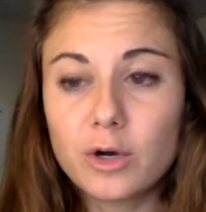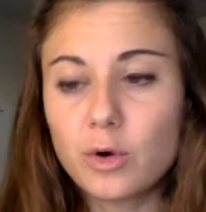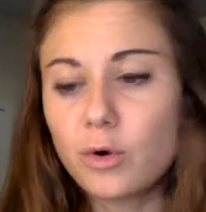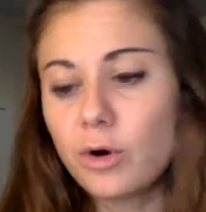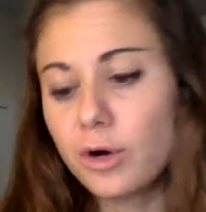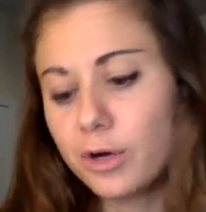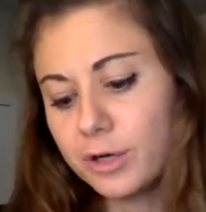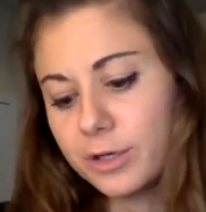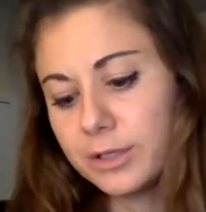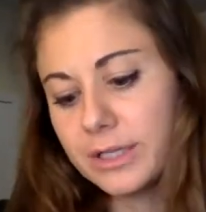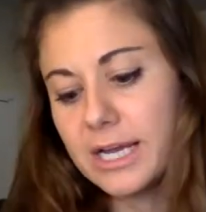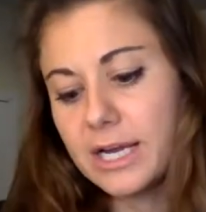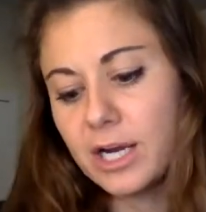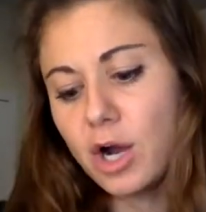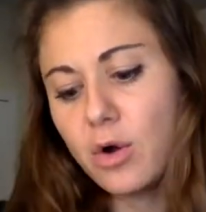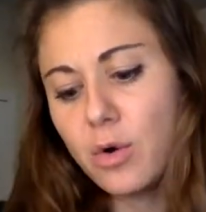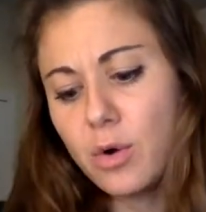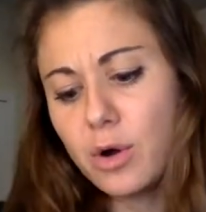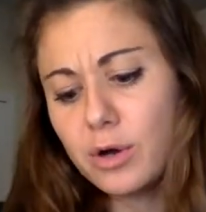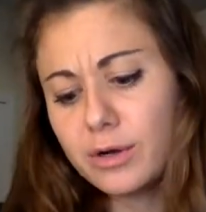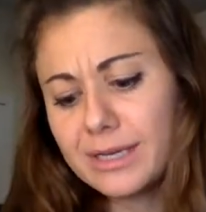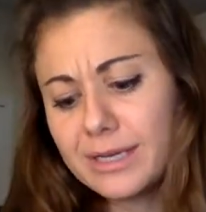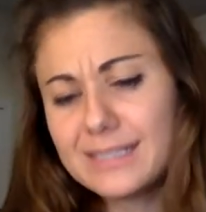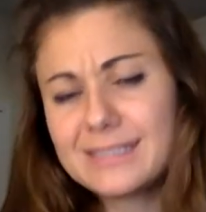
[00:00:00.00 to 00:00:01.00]
or you're like, oh,
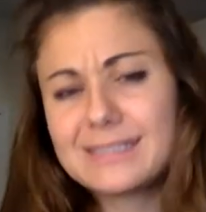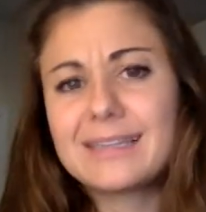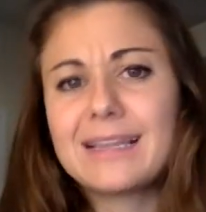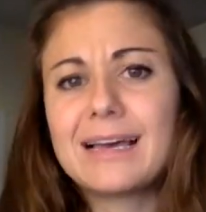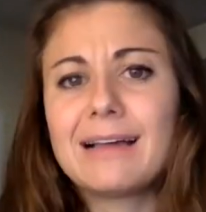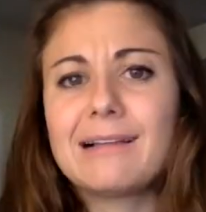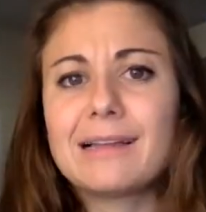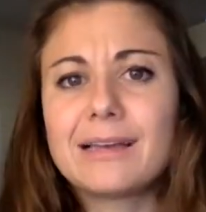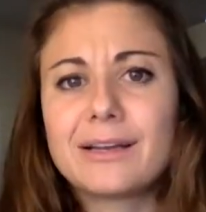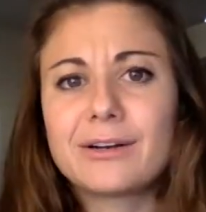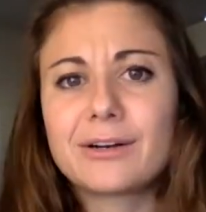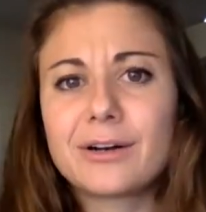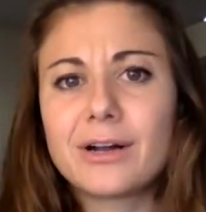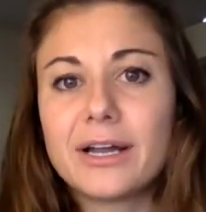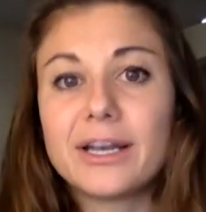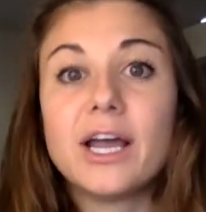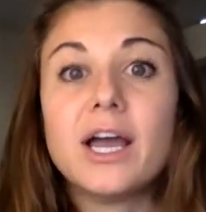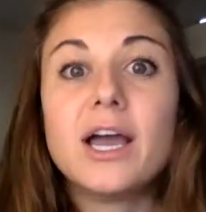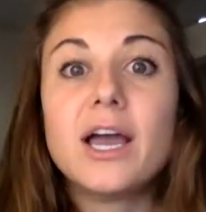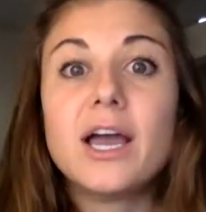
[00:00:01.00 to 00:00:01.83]
we'll get to that later on.